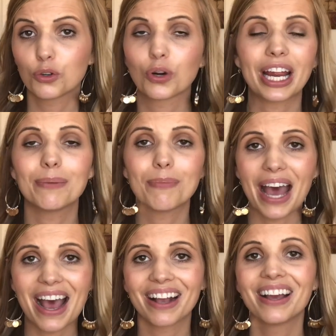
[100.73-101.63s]
great
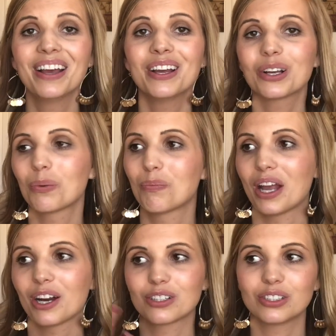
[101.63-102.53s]
bag
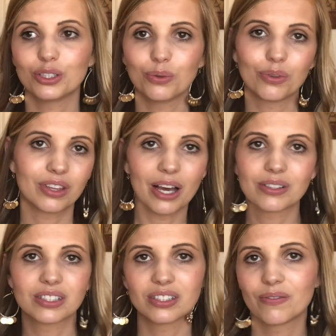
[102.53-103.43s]
compared to
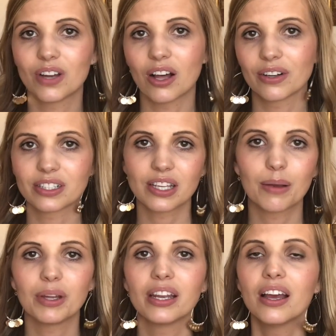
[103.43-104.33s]
thousands of dollars.
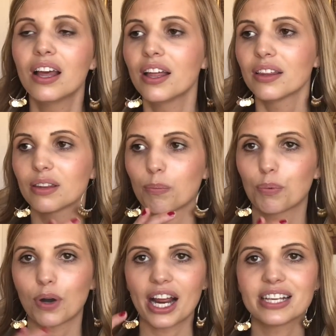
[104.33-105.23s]
I mean, the
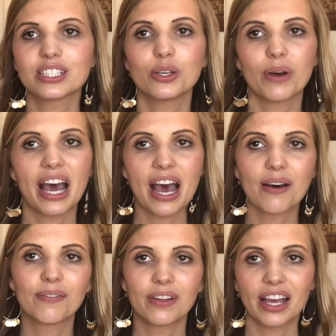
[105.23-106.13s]
price you
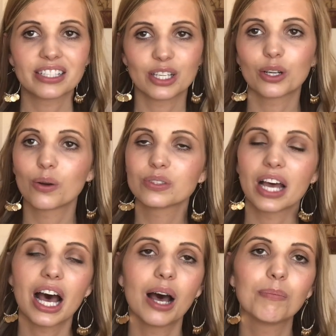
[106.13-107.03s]
have as it goes
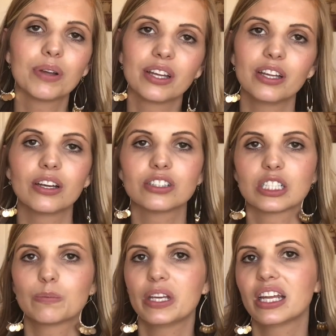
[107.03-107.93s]
up, you'll
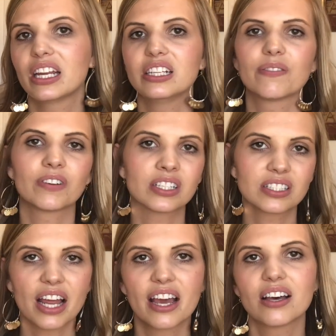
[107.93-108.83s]
just be getting different
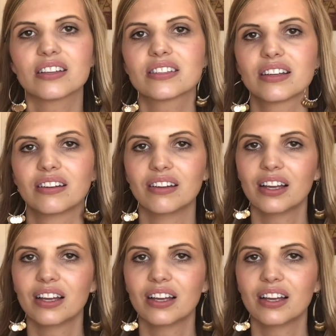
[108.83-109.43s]
styles and